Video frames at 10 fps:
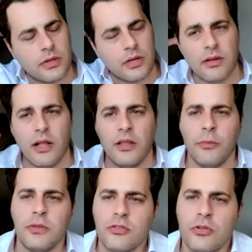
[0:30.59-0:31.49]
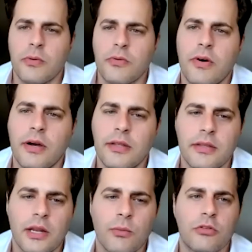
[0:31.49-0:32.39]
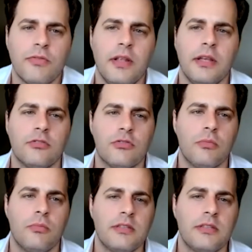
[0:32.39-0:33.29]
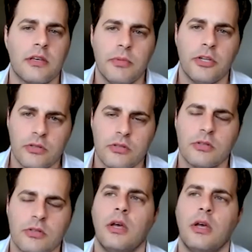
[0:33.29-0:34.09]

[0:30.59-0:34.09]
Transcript: a little bit stupefied that it was failing its two basic missions.